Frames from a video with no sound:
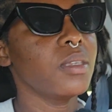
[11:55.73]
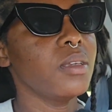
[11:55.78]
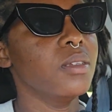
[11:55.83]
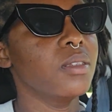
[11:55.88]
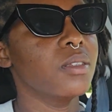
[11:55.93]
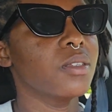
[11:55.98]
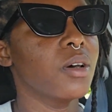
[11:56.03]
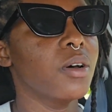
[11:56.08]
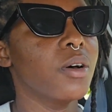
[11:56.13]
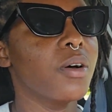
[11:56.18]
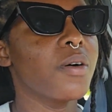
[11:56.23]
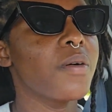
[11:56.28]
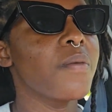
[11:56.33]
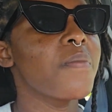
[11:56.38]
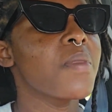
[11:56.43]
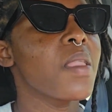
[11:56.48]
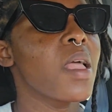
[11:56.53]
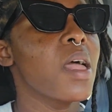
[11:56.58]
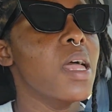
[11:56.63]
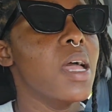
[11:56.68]
So
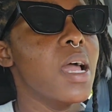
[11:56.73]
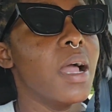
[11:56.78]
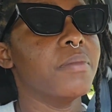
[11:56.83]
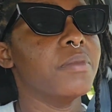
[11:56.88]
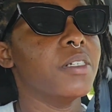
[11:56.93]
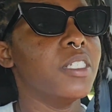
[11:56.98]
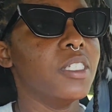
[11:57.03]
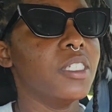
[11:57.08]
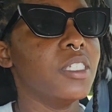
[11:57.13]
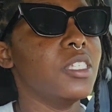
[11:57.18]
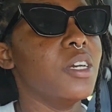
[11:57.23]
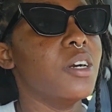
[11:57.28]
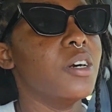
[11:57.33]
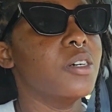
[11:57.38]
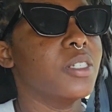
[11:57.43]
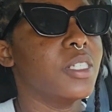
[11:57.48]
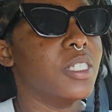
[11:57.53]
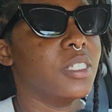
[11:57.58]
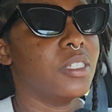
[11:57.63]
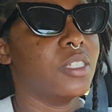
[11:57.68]
I'm going to see
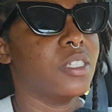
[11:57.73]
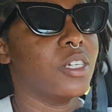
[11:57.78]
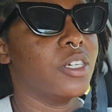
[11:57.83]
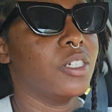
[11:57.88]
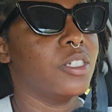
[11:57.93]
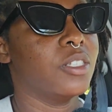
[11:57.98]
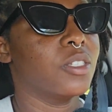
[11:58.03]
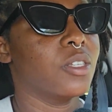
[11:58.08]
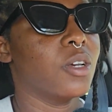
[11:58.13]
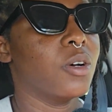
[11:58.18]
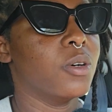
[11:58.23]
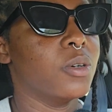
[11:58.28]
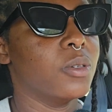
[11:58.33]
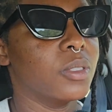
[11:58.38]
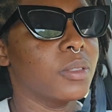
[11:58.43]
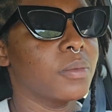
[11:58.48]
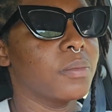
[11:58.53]
how this turns out.